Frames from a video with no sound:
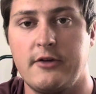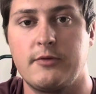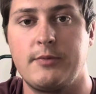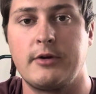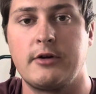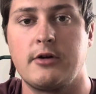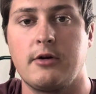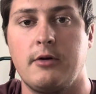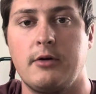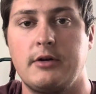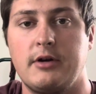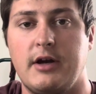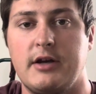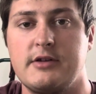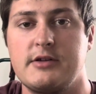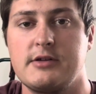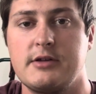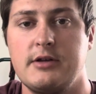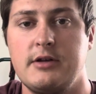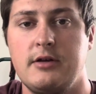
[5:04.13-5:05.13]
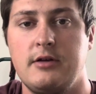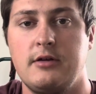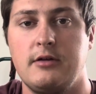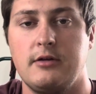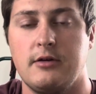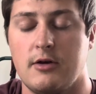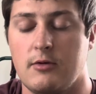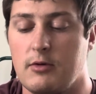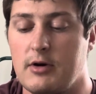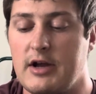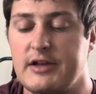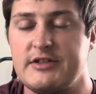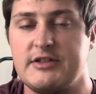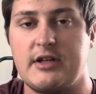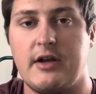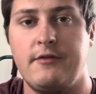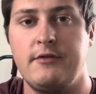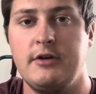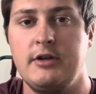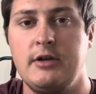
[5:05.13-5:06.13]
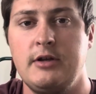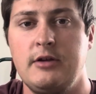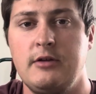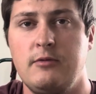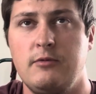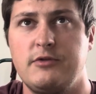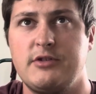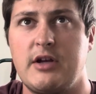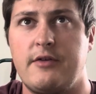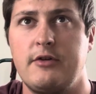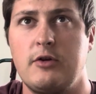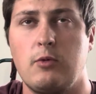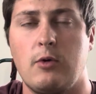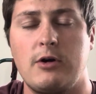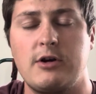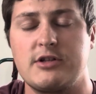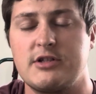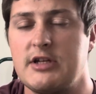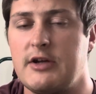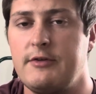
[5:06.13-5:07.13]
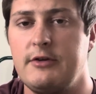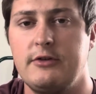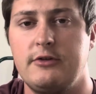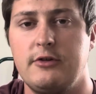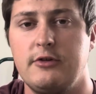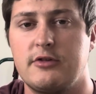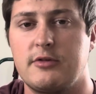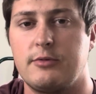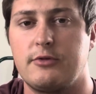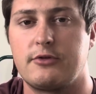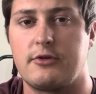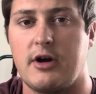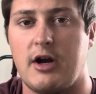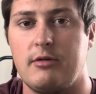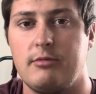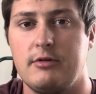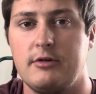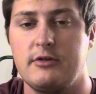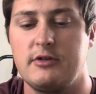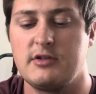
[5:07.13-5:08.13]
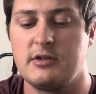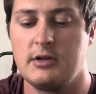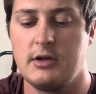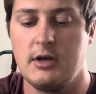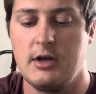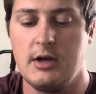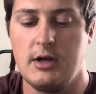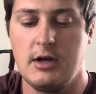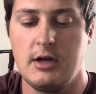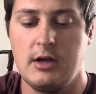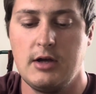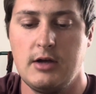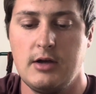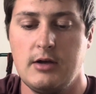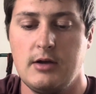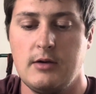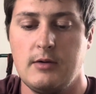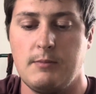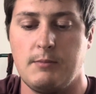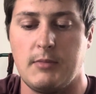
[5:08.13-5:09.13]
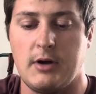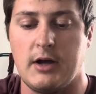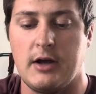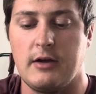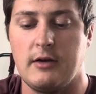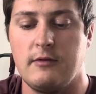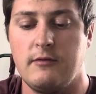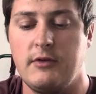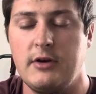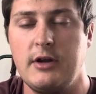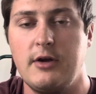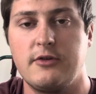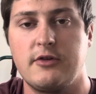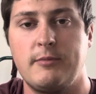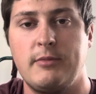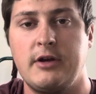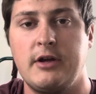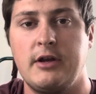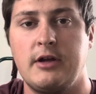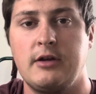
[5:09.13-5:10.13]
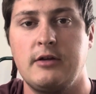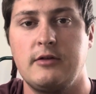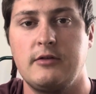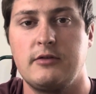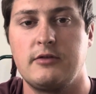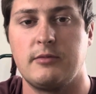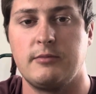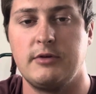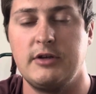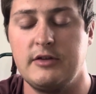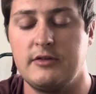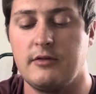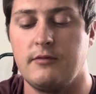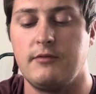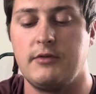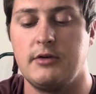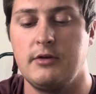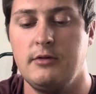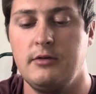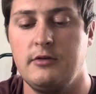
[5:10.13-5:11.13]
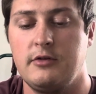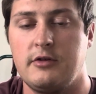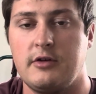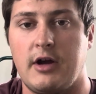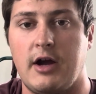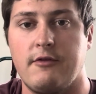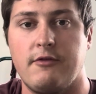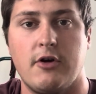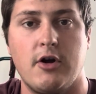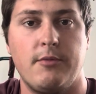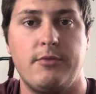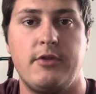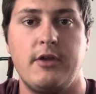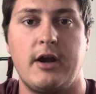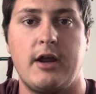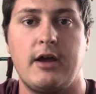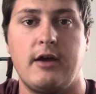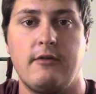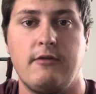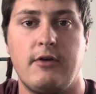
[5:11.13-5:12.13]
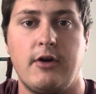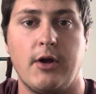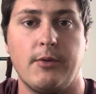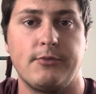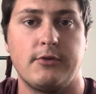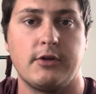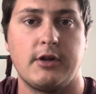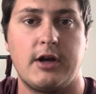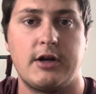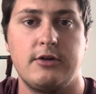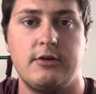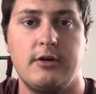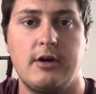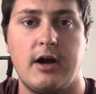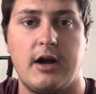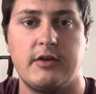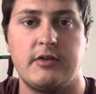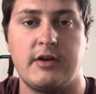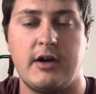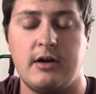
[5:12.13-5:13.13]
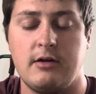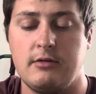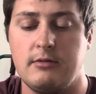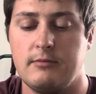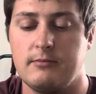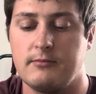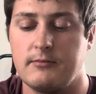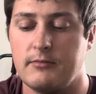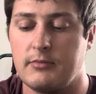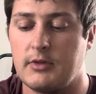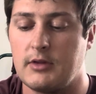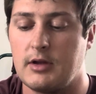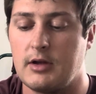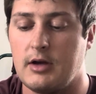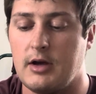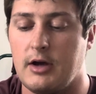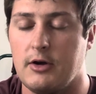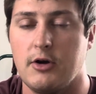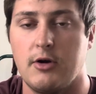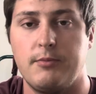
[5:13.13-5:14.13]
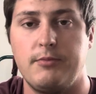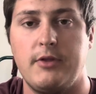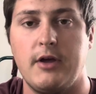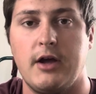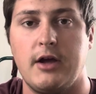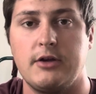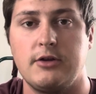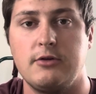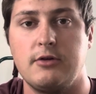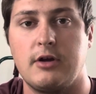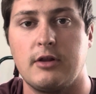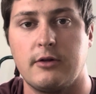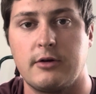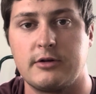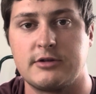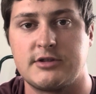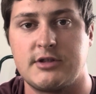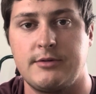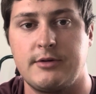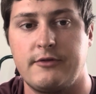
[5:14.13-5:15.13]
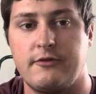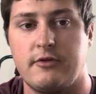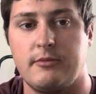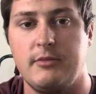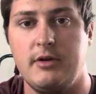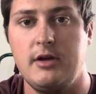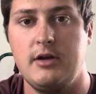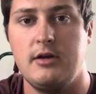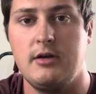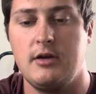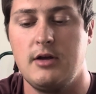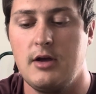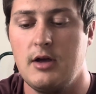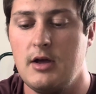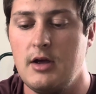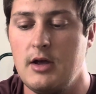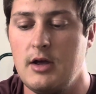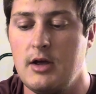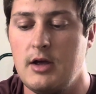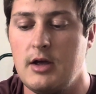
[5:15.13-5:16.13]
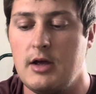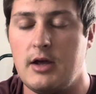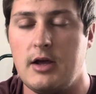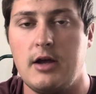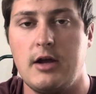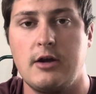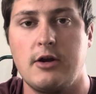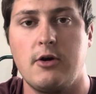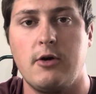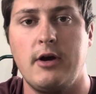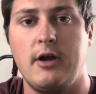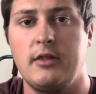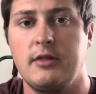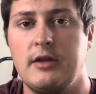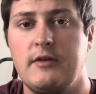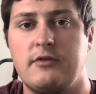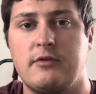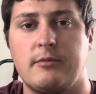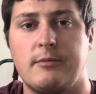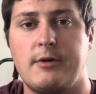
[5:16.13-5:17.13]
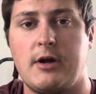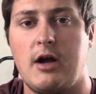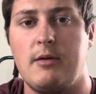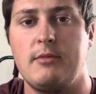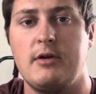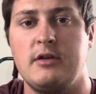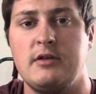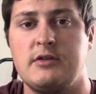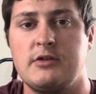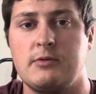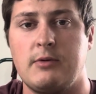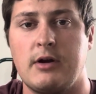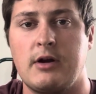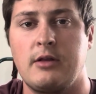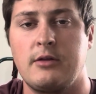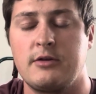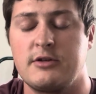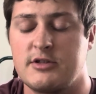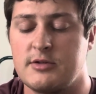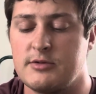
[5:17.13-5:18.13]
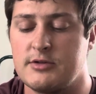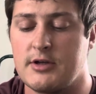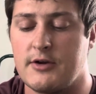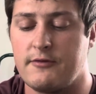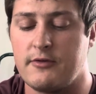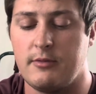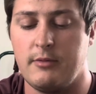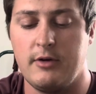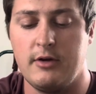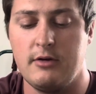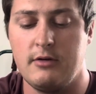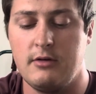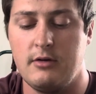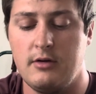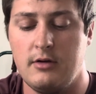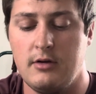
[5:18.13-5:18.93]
been growing nicely. You know, we're at 71 or 72 subscribers. My videos have been getting some decent views. I hope that I've helped a lot of you guys out. I hope that you can learn something from me. And go ahead and leave some comments so I can learn some stuff from you.